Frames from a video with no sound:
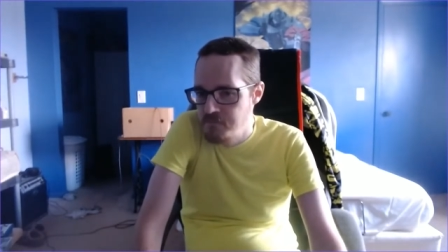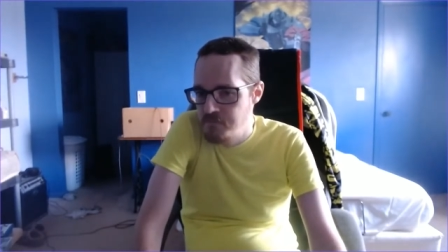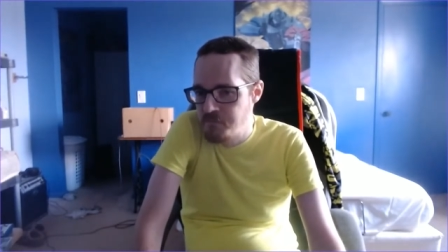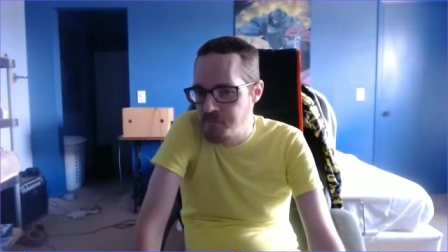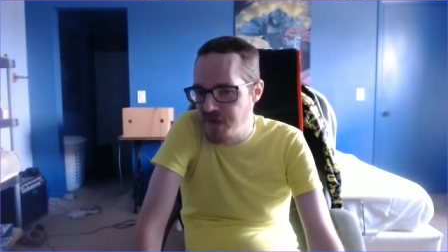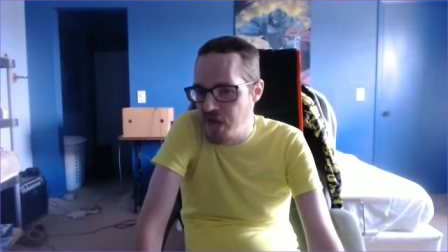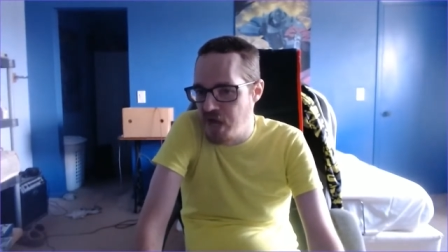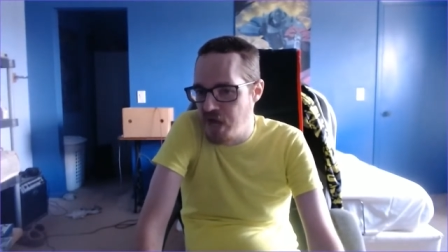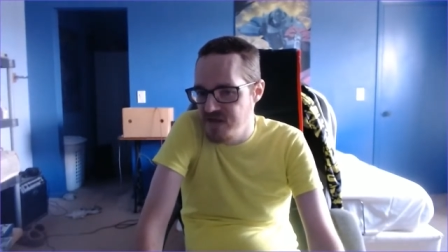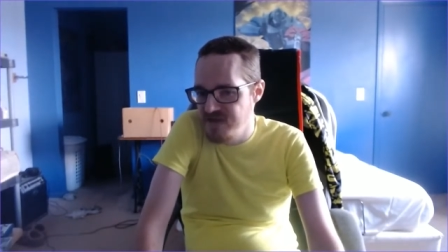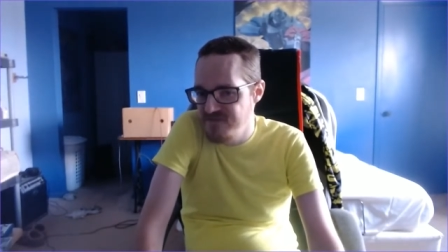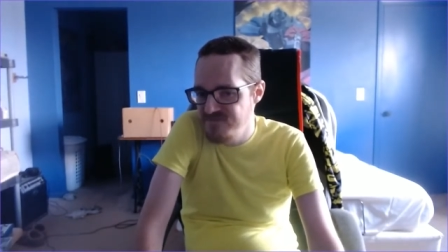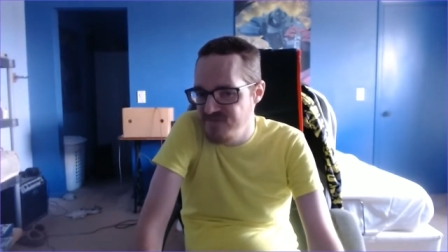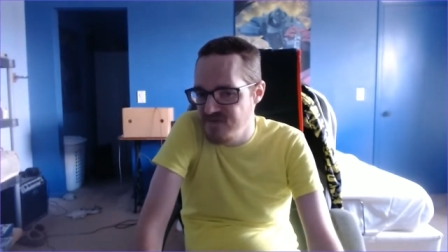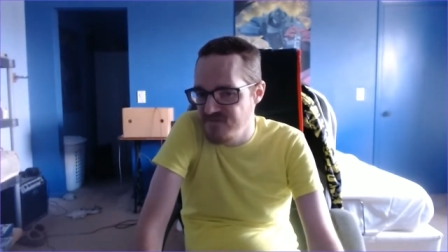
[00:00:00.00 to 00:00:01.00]
But
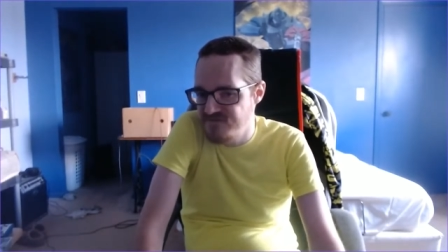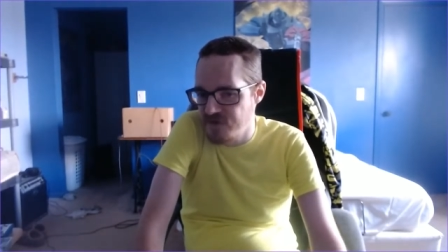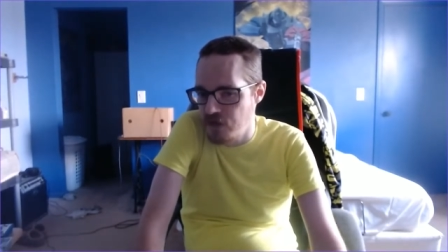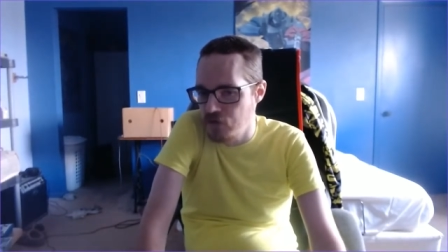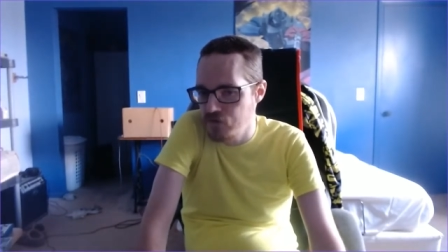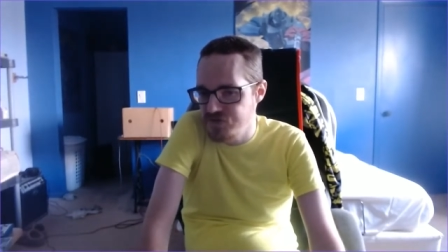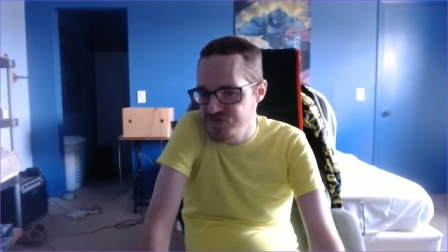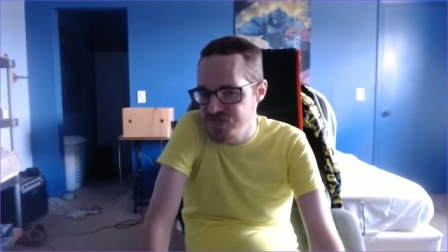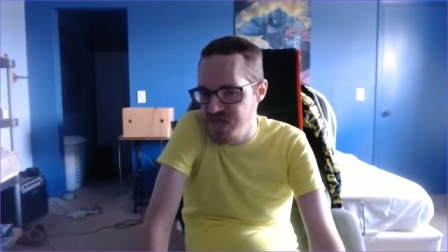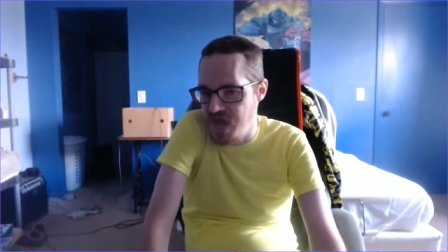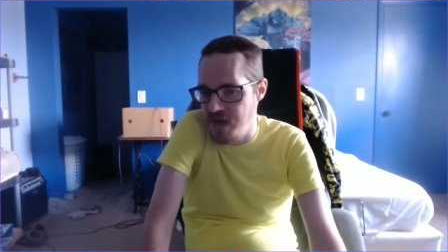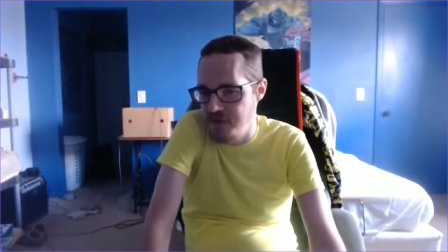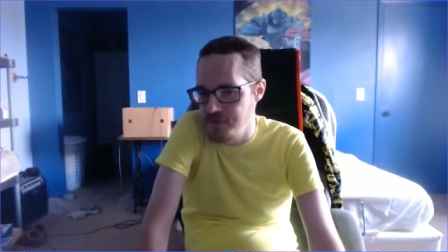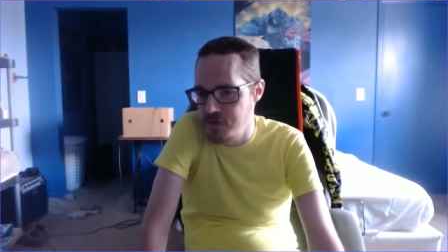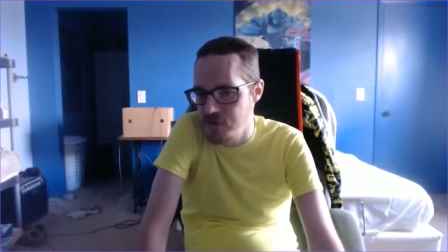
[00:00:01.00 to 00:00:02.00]
if you folks
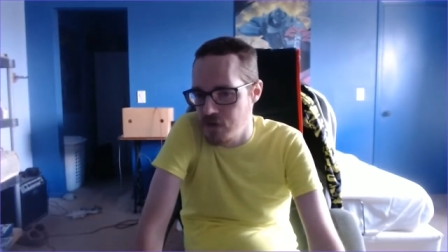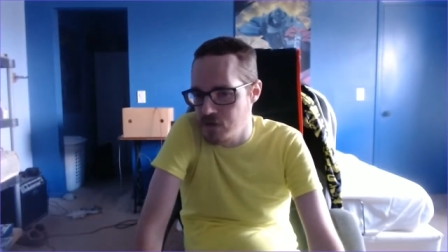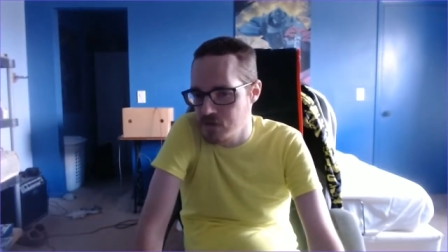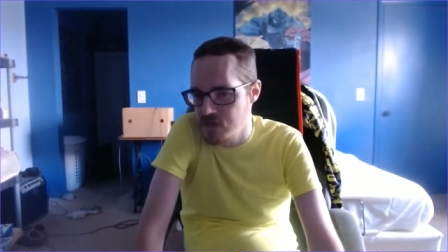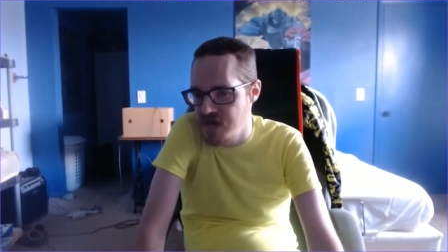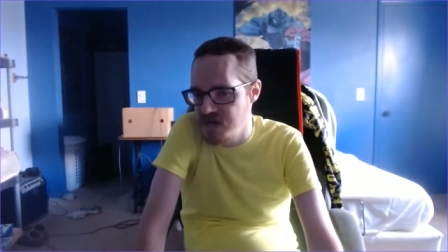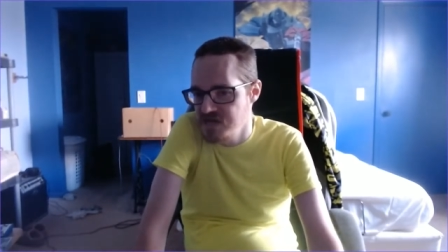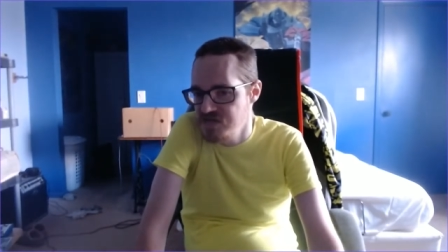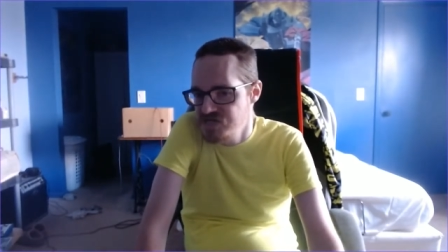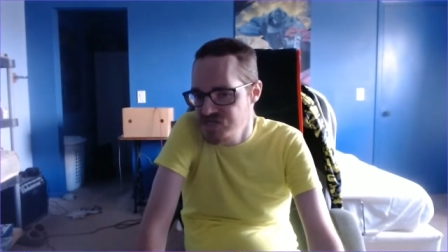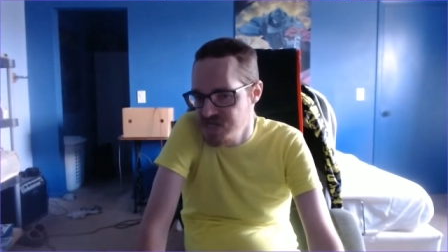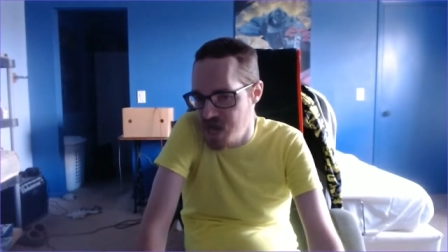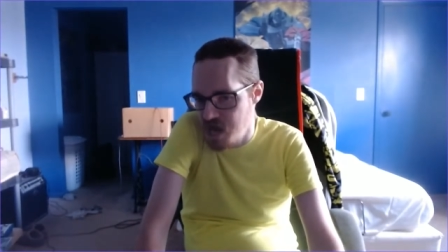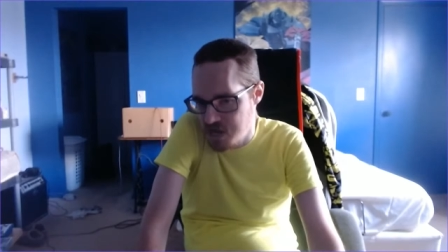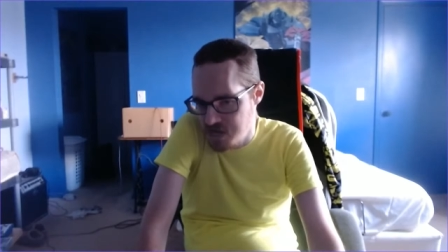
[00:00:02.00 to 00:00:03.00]
haven't already
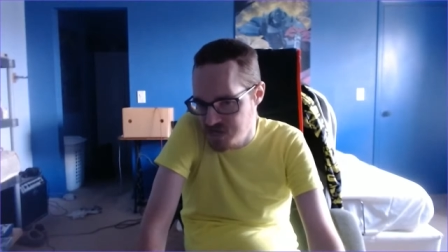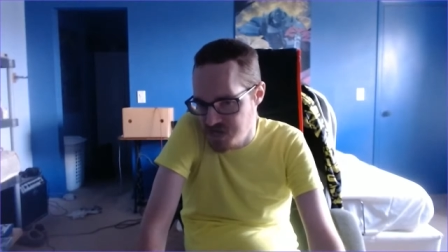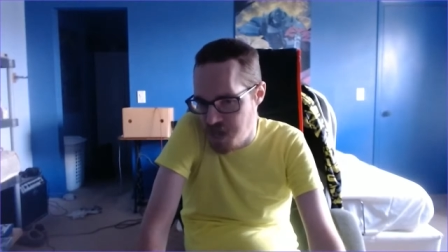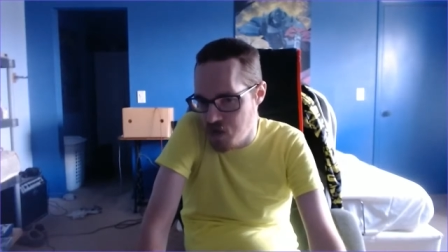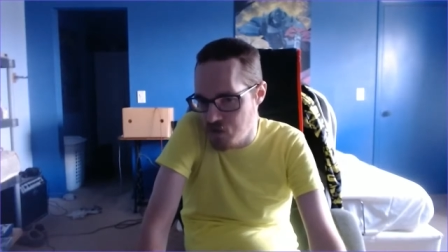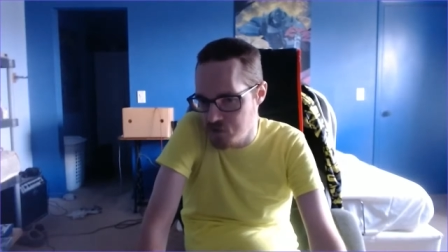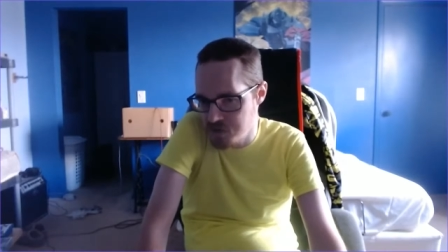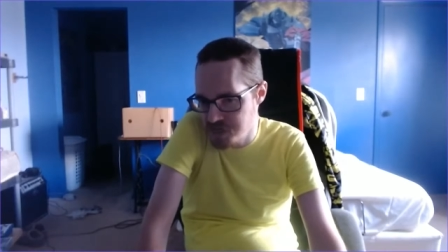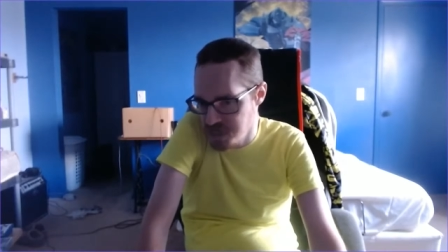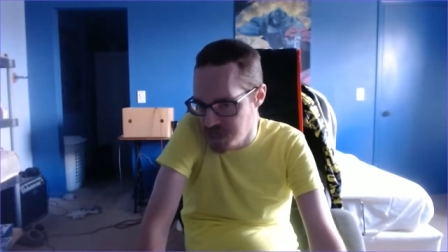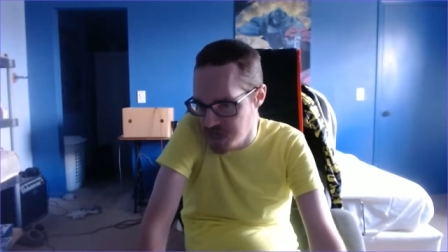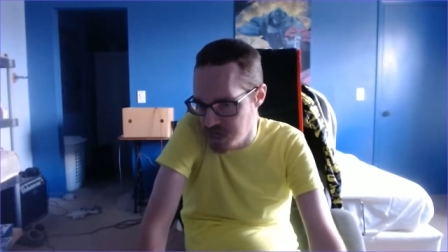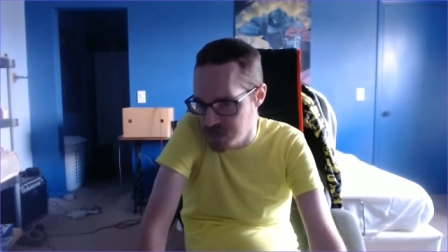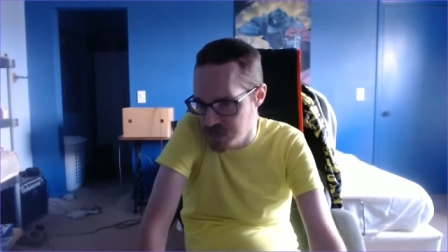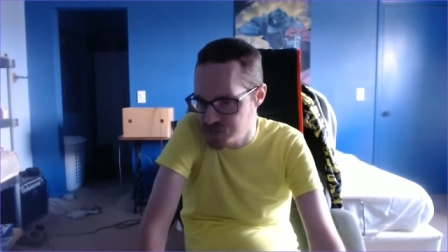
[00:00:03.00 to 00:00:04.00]
checked out
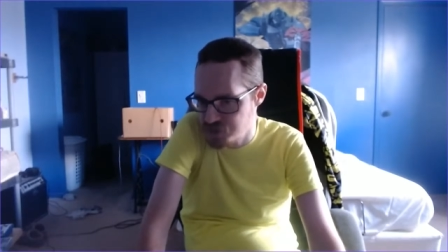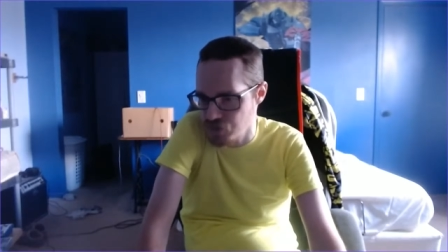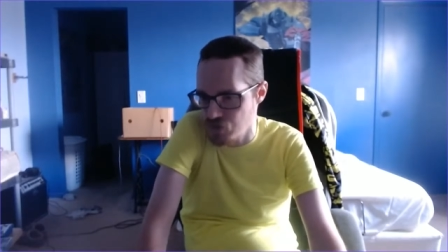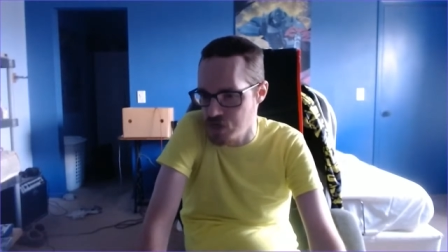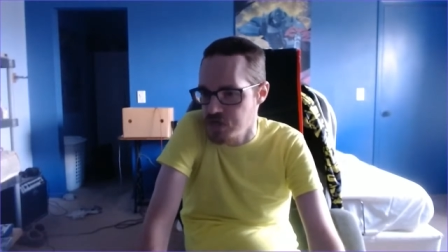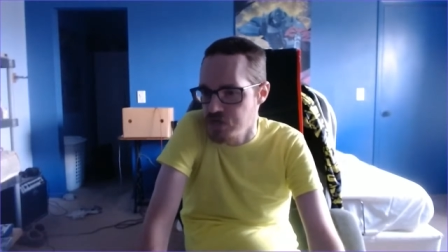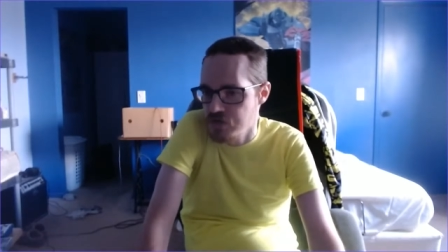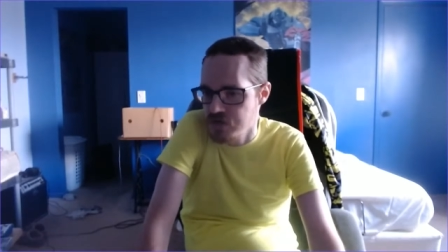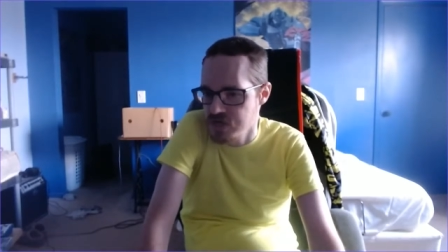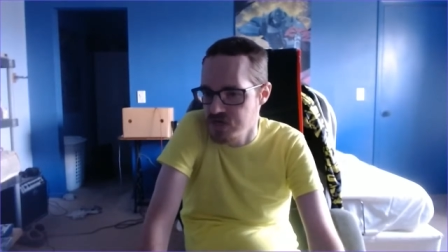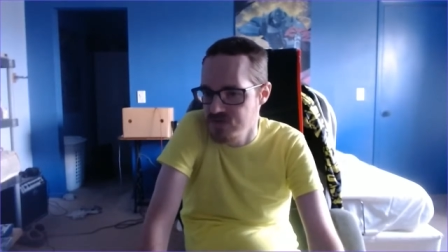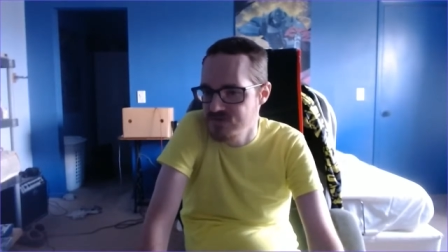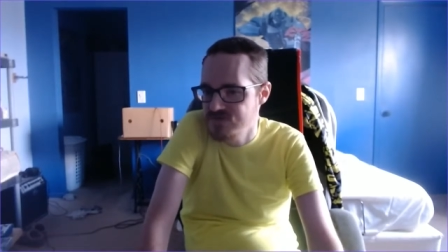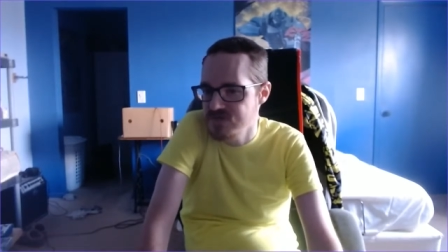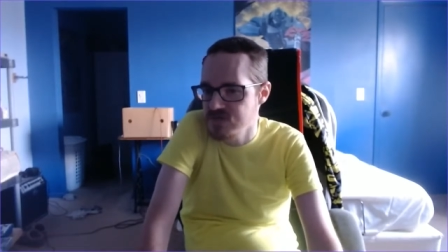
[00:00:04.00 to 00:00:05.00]
Kid
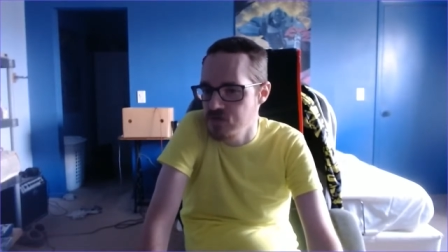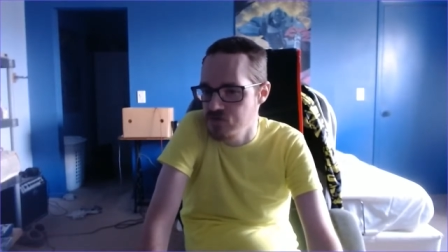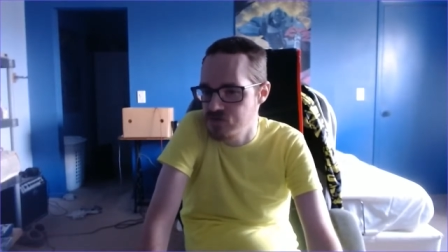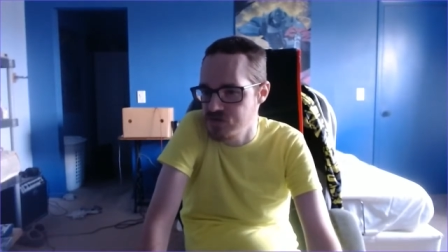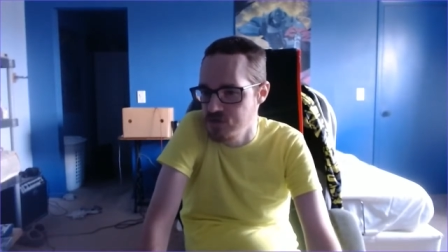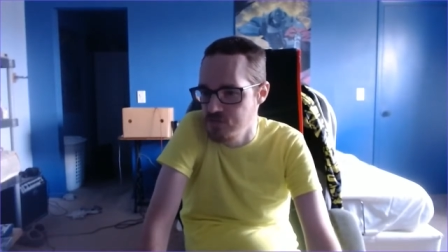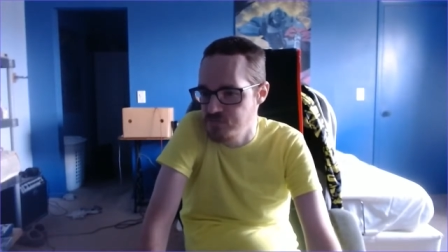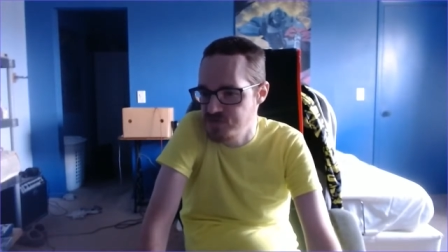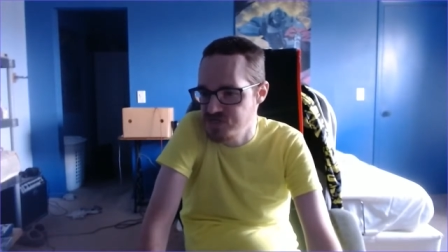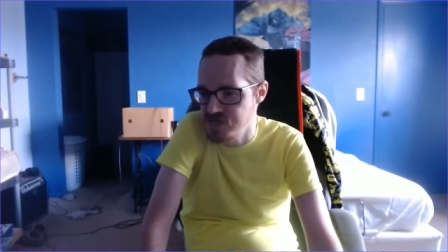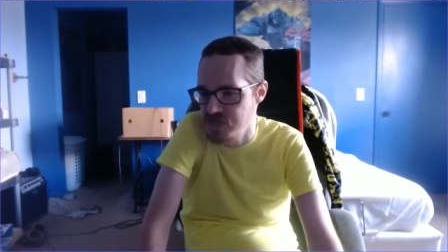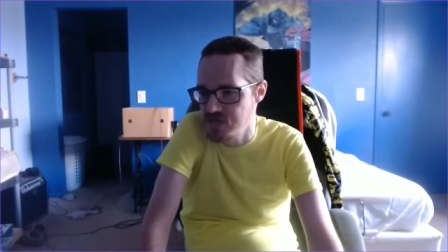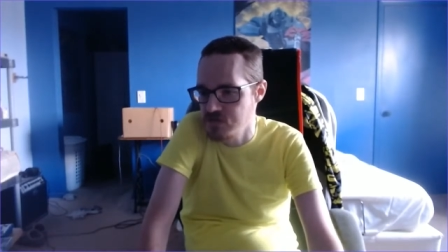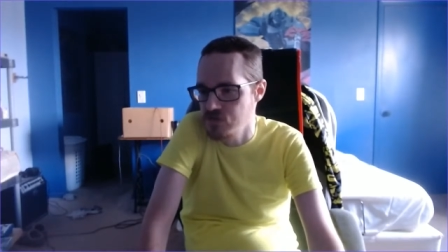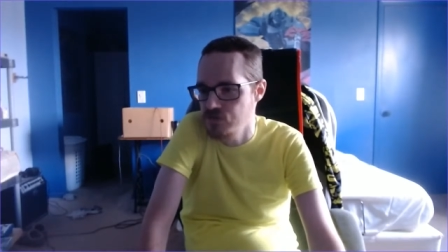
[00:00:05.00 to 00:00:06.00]
Shoryuken's YouTube
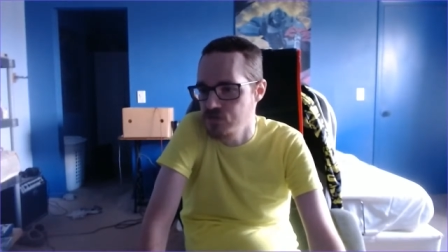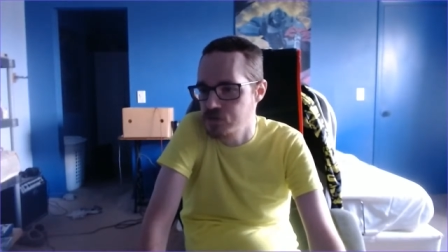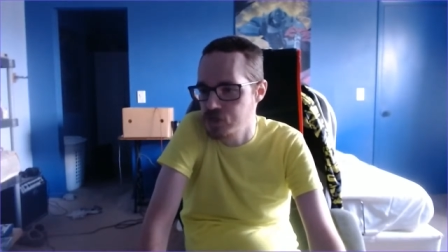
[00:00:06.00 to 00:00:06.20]
channel,